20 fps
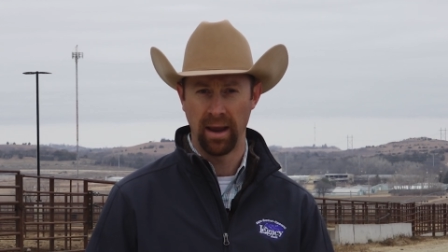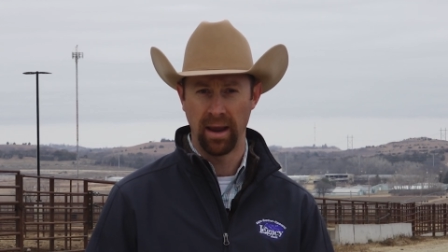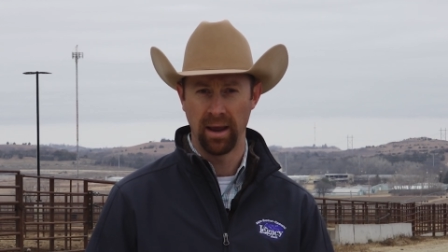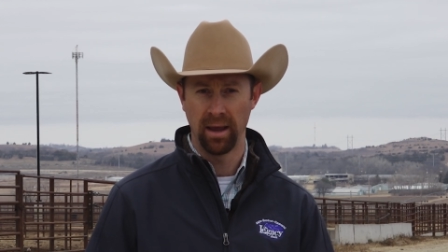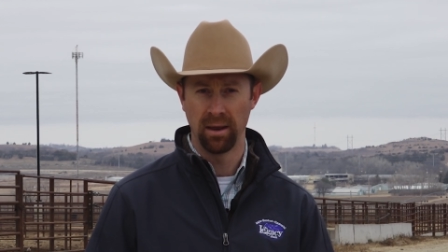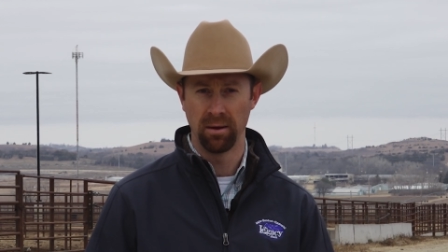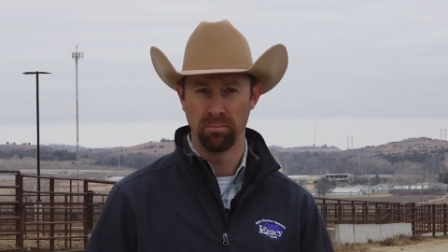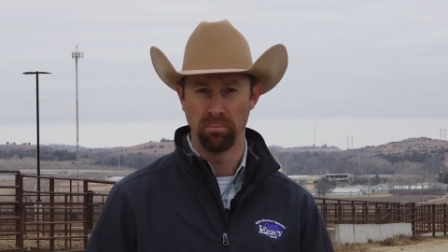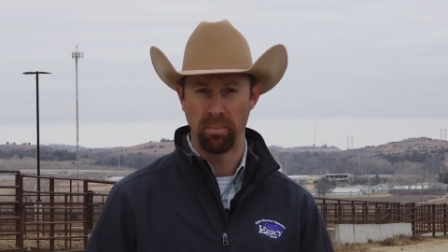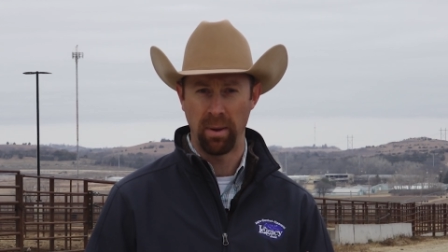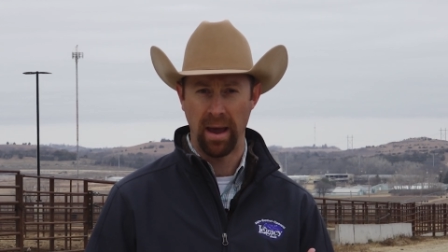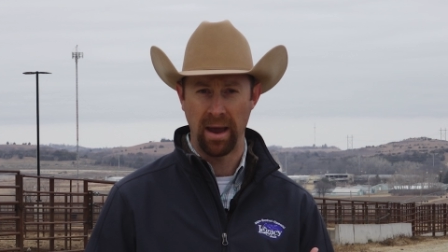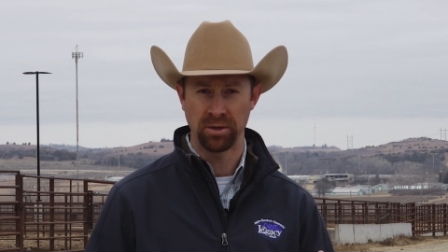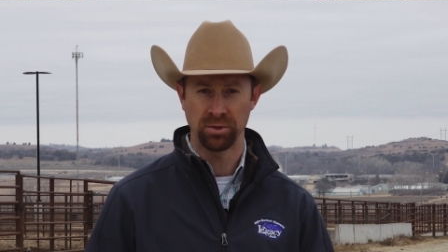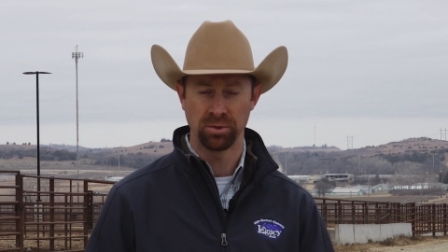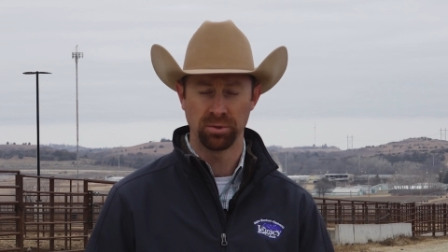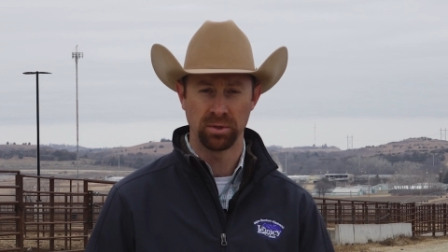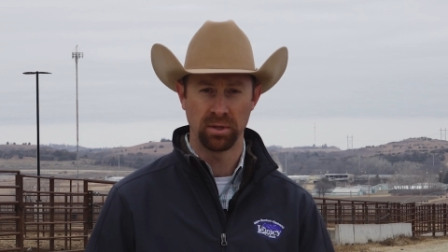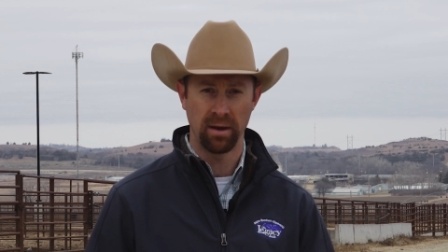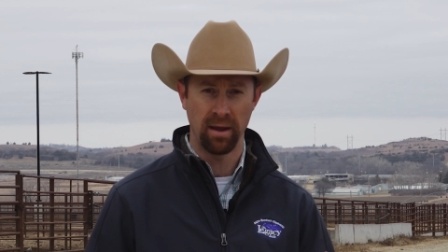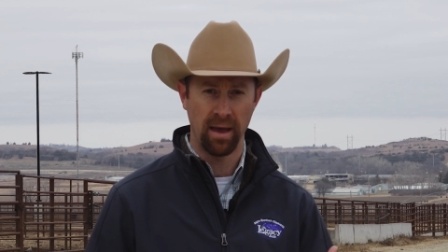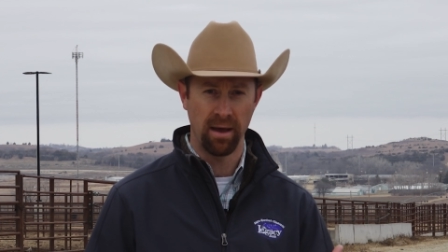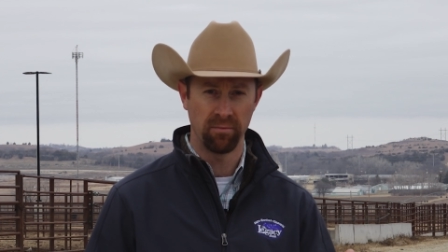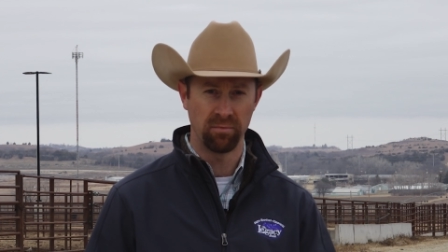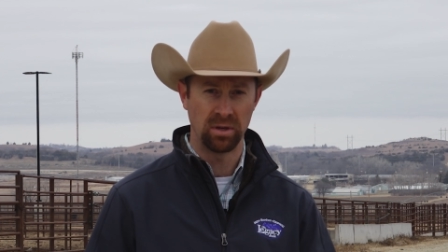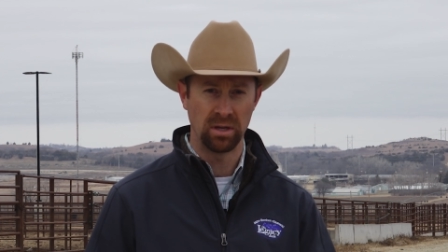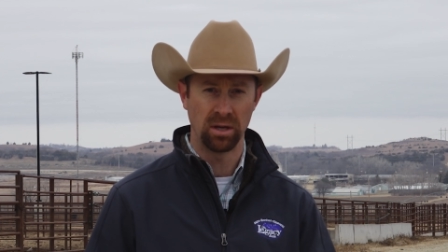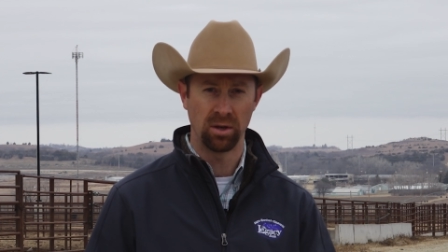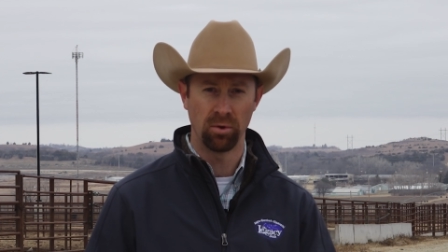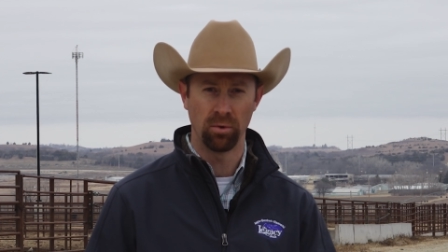and pastures that
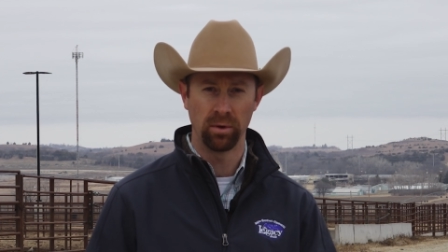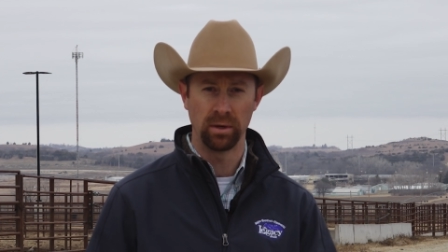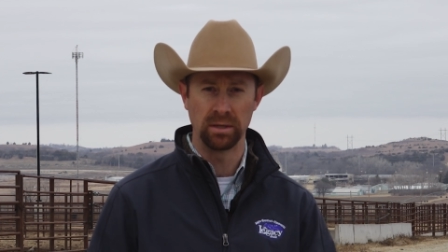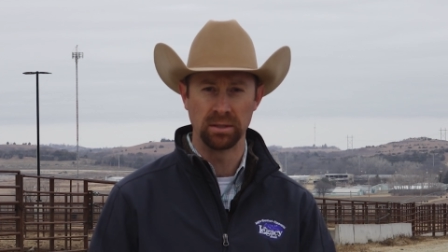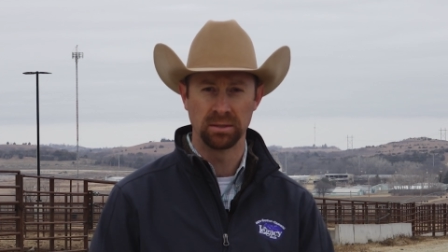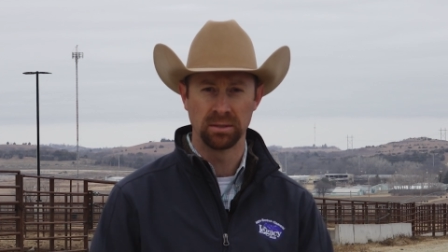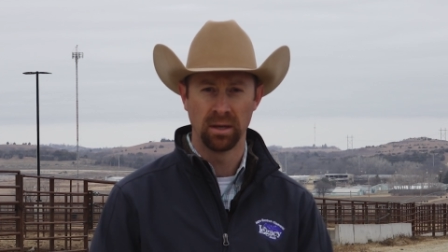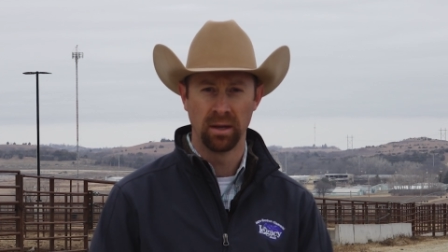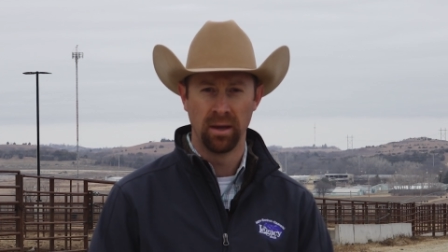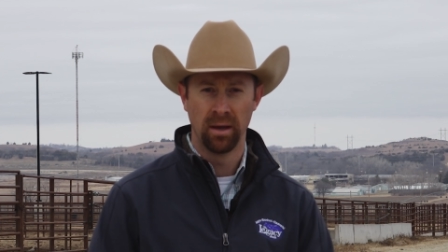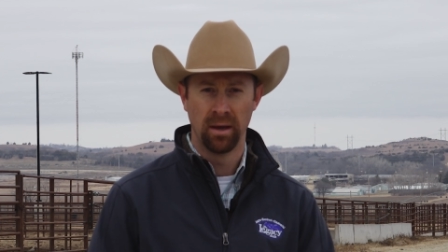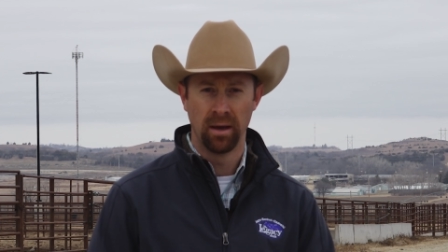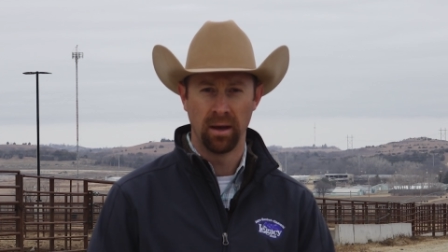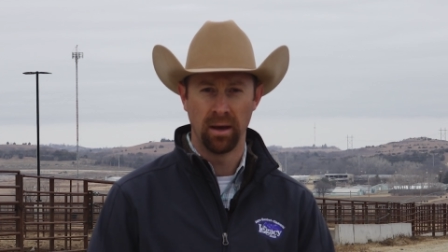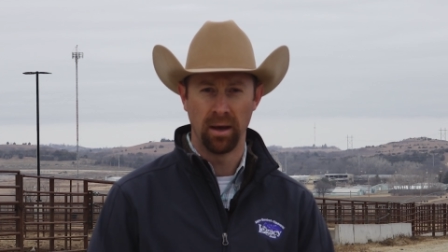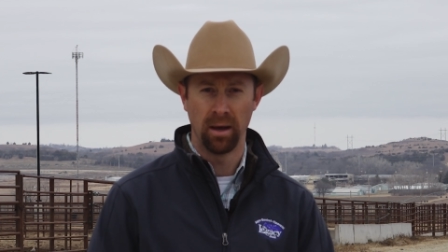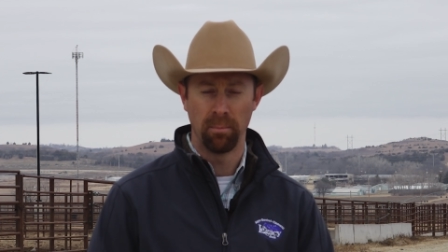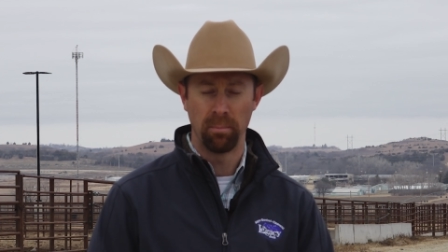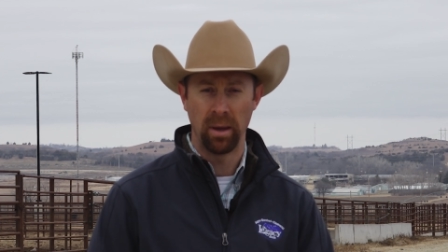have decreased uh,